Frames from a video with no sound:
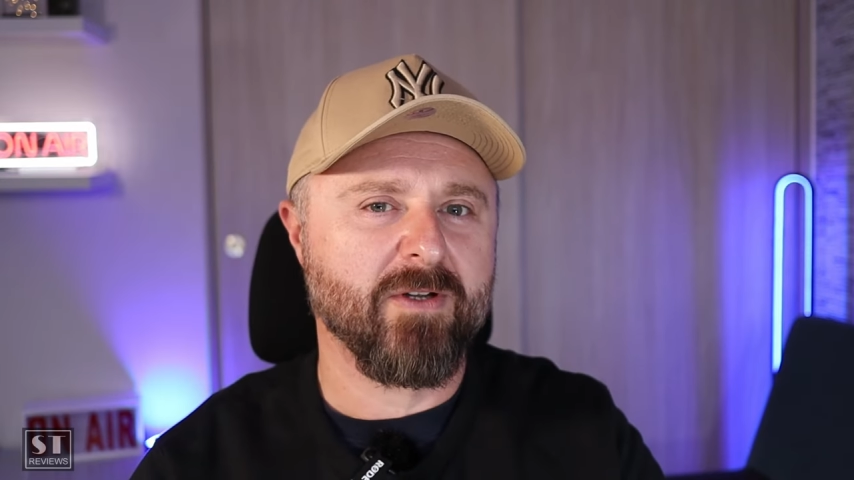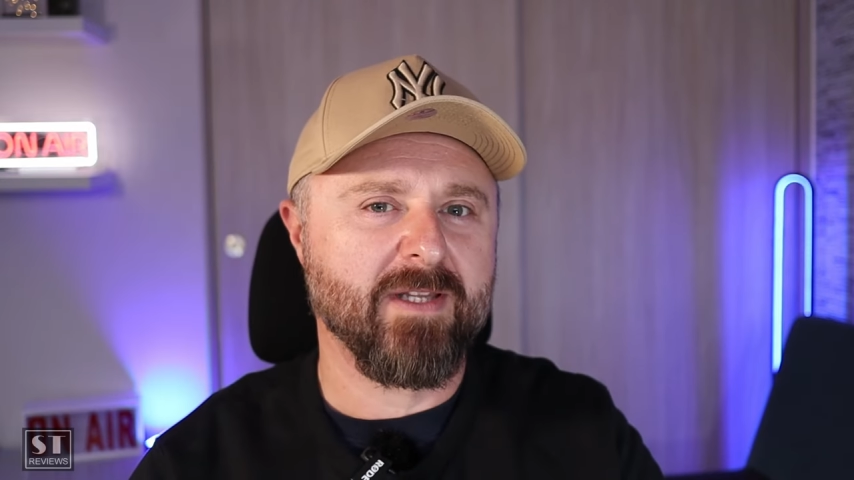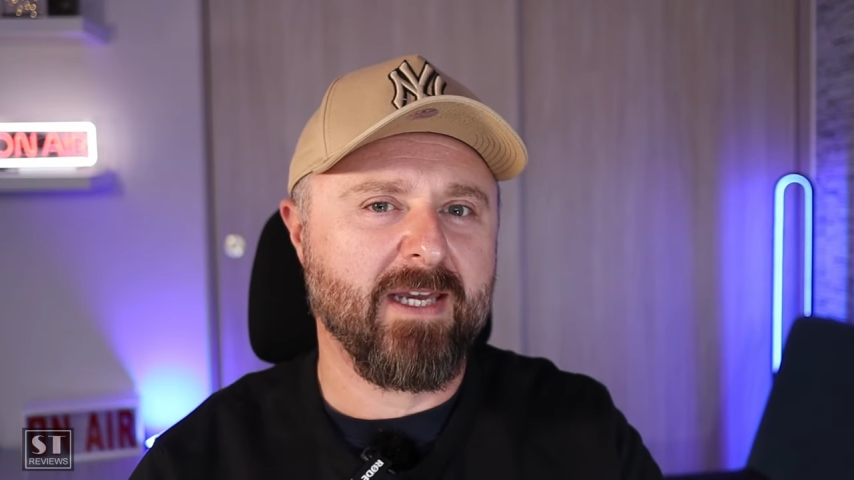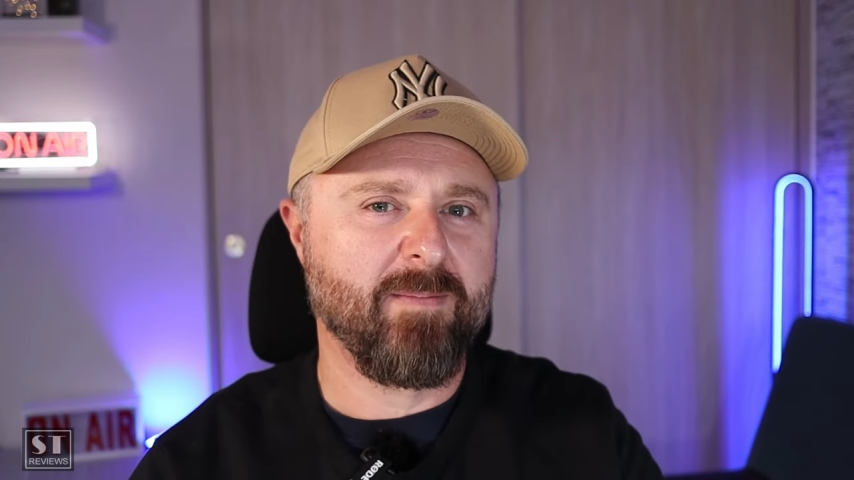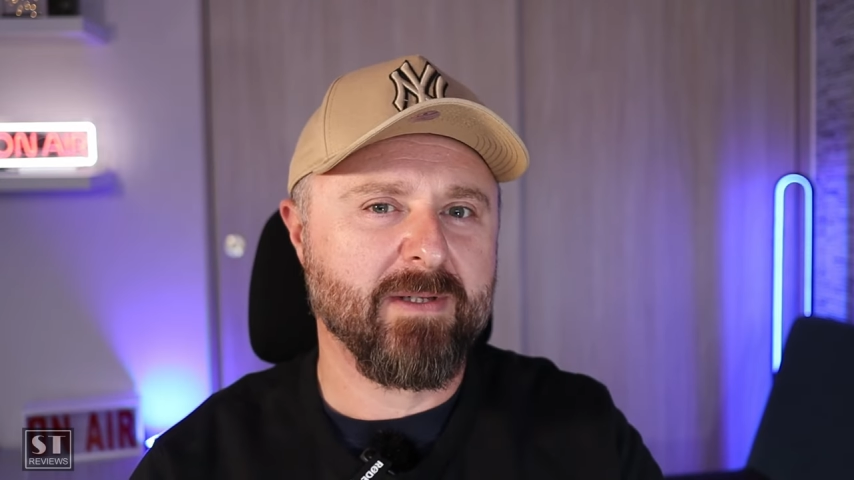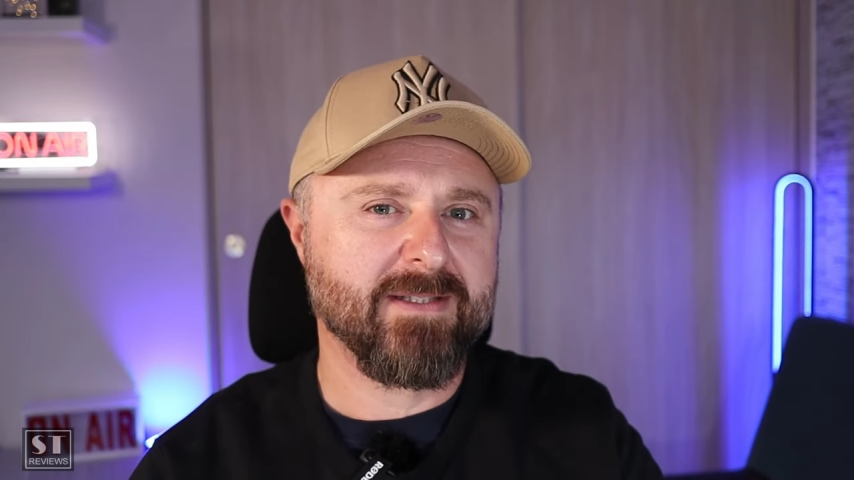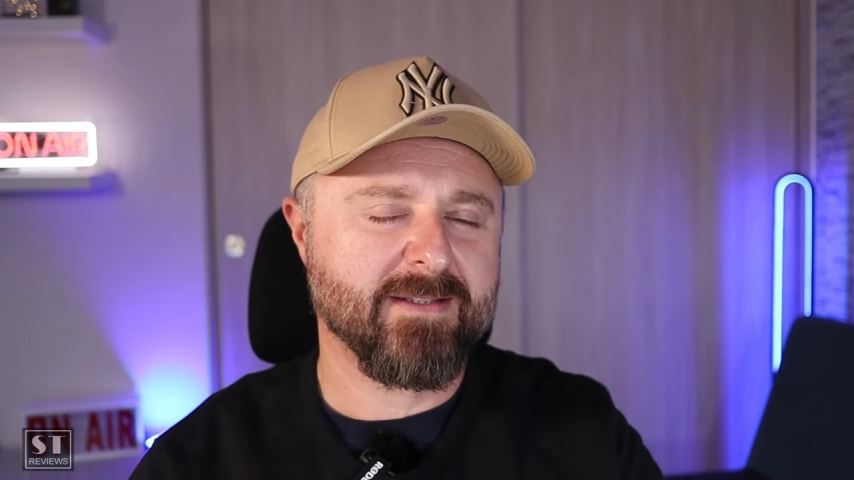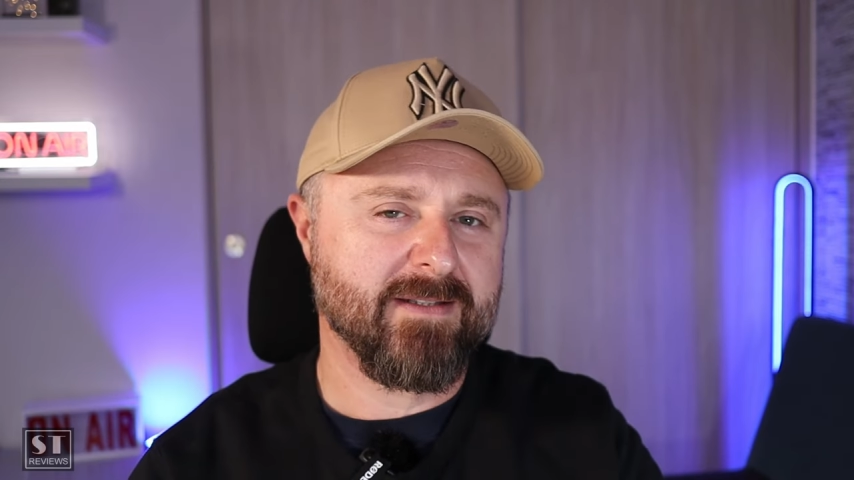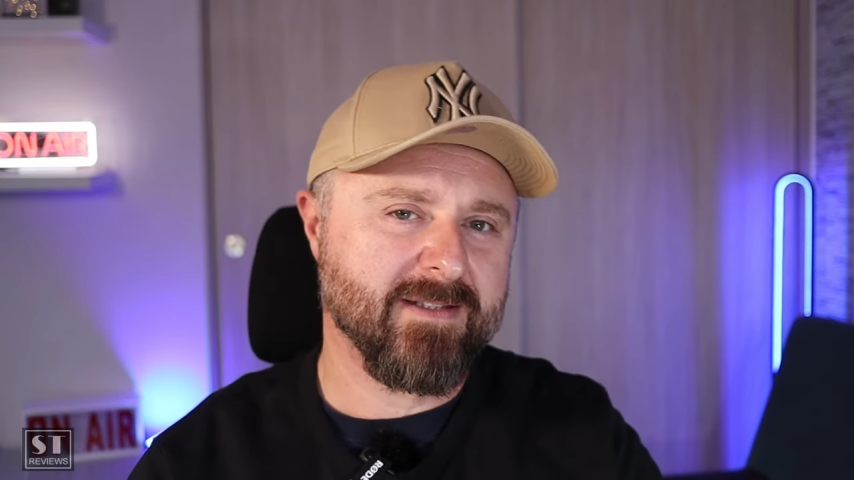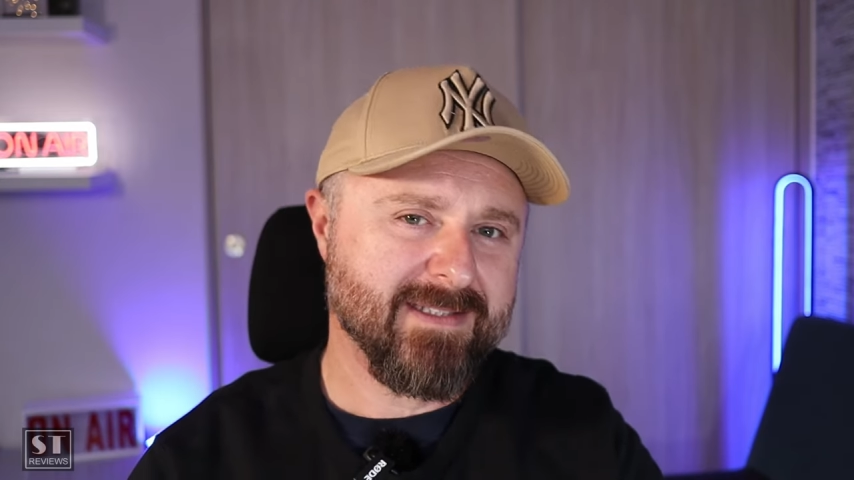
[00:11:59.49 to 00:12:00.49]
got the
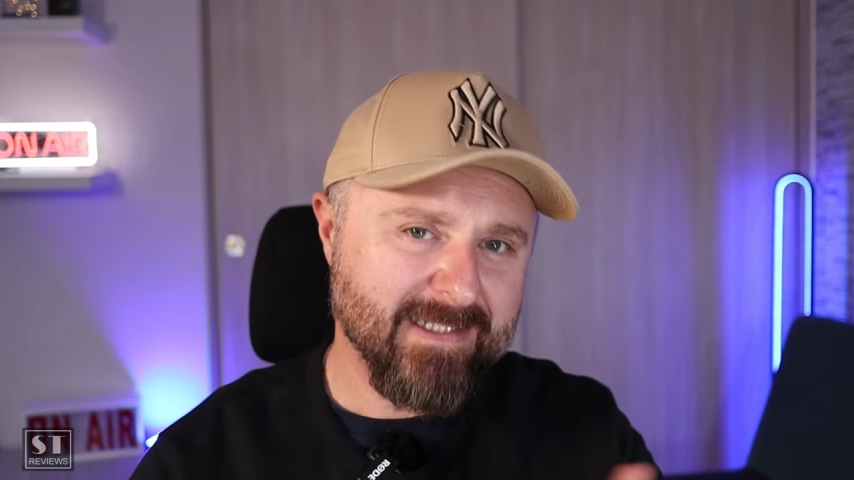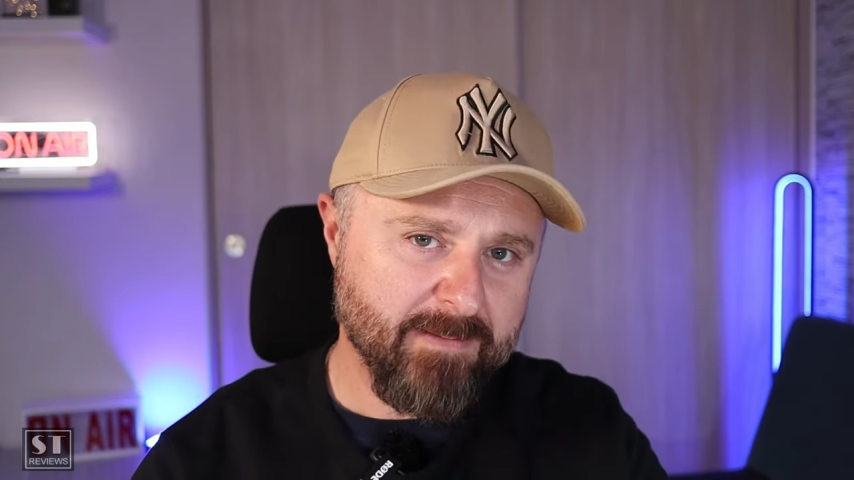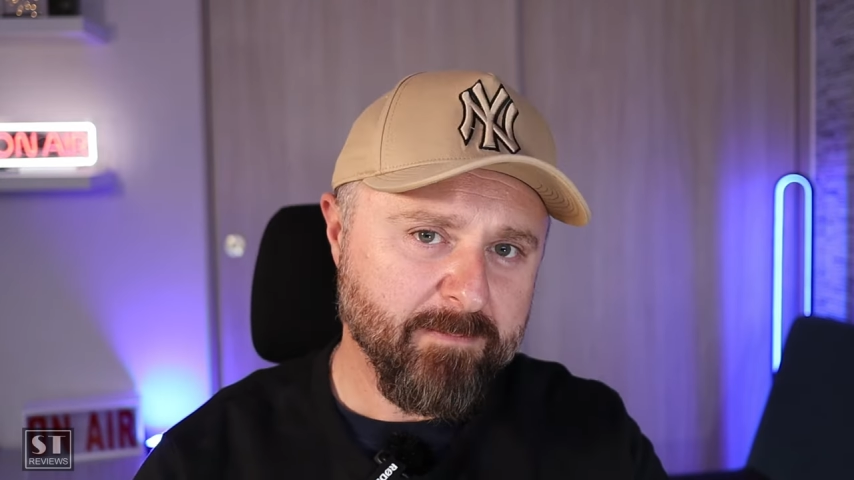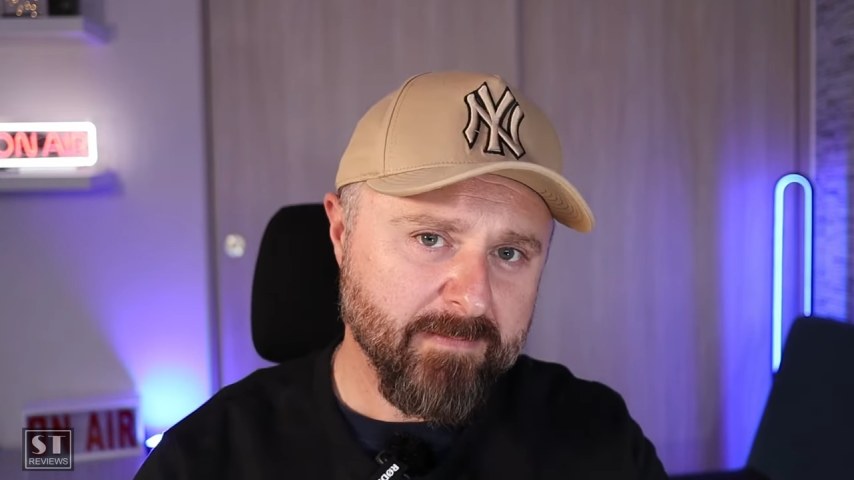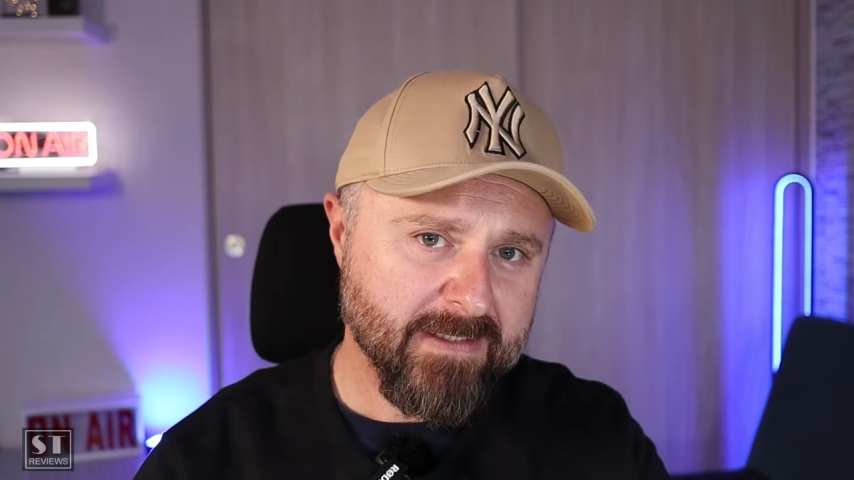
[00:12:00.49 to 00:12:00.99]
Apex, the slim